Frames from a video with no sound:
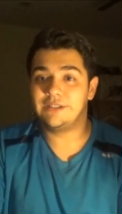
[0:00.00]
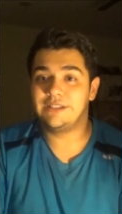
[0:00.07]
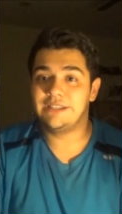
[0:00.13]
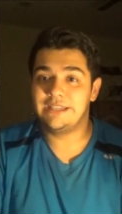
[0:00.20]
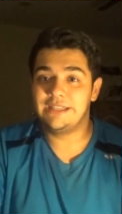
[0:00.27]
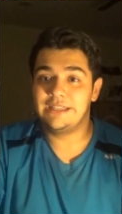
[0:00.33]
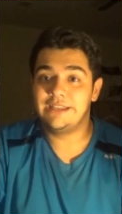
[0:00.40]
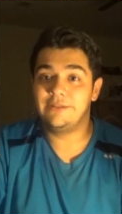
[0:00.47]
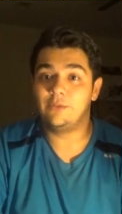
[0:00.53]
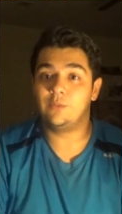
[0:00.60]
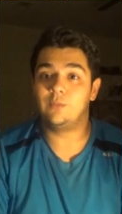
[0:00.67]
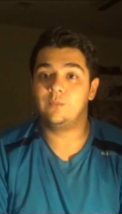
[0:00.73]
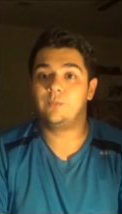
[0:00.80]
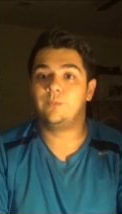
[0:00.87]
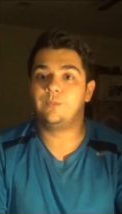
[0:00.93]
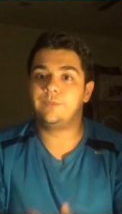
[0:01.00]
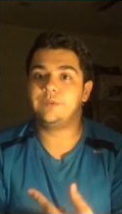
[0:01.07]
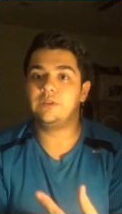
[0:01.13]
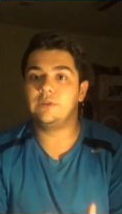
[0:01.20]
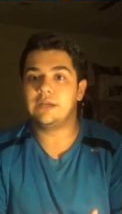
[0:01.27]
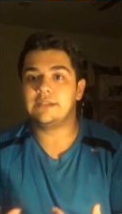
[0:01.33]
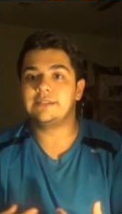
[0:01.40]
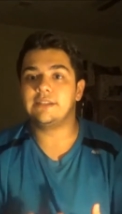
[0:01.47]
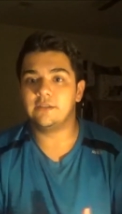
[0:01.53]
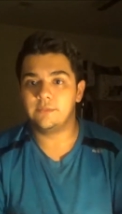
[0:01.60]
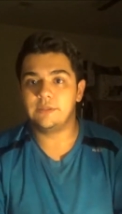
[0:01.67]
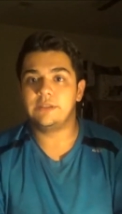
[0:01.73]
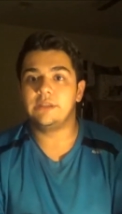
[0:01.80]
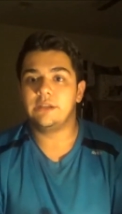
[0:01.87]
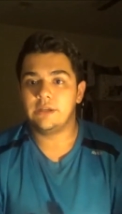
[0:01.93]
it and then you guys tell
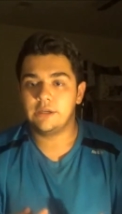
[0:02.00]
me,